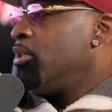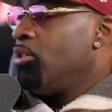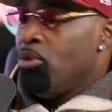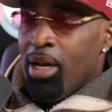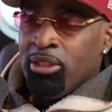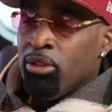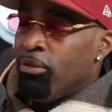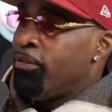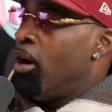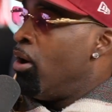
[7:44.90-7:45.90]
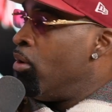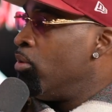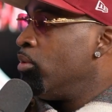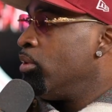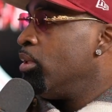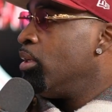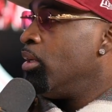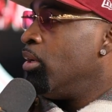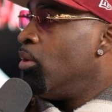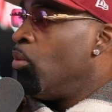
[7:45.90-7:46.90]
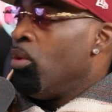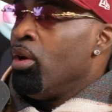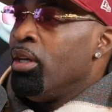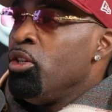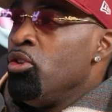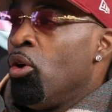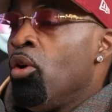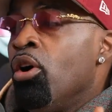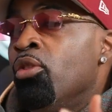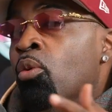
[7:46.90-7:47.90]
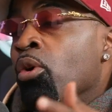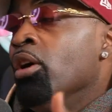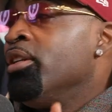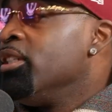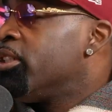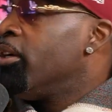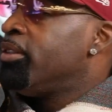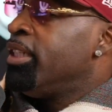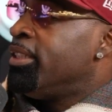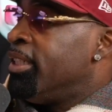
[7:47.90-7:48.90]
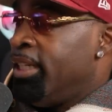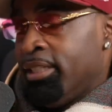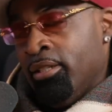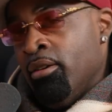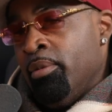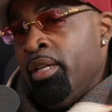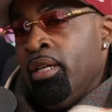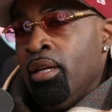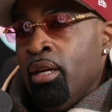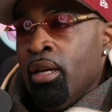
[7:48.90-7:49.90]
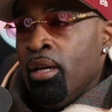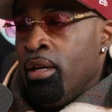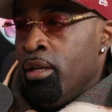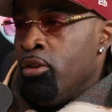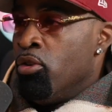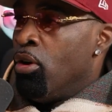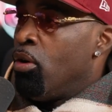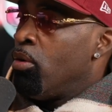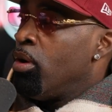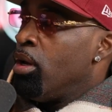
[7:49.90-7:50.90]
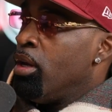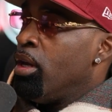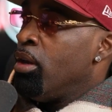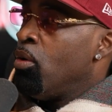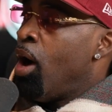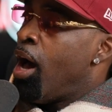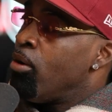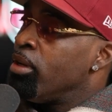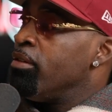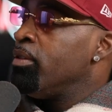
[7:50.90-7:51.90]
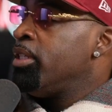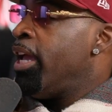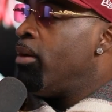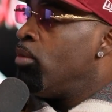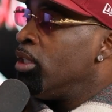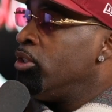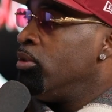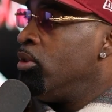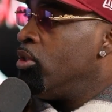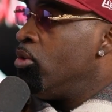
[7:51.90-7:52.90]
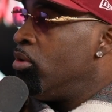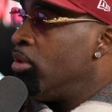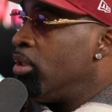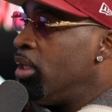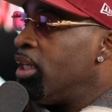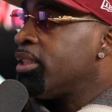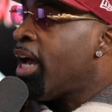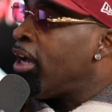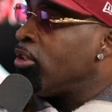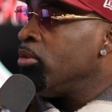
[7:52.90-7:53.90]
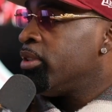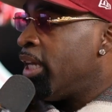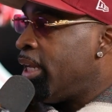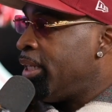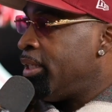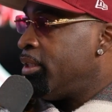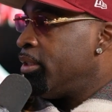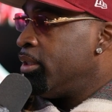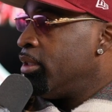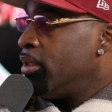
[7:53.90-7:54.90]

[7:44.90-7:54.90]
You got your phone. You know, the world didn't turn into this, homie. You know, I don't give a damn what you do. It's how you sell it.